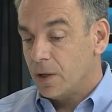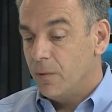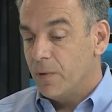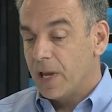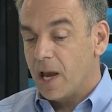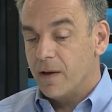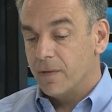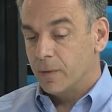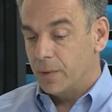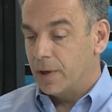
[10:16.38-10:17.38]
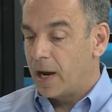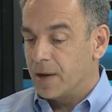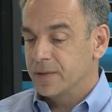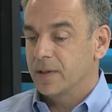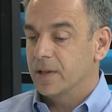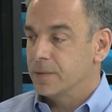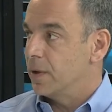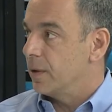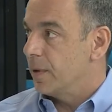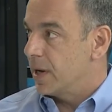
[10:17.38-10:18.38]
if we have a rear housing that's
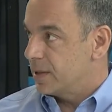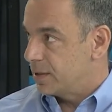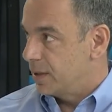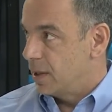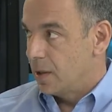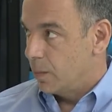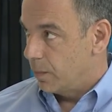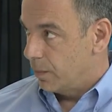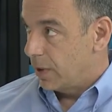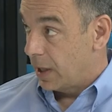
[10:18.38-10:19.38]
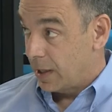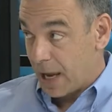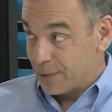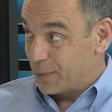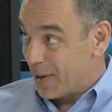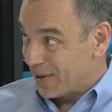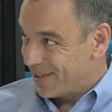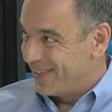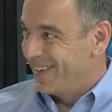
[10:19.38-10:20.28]
run a race and it hasn't wrecked,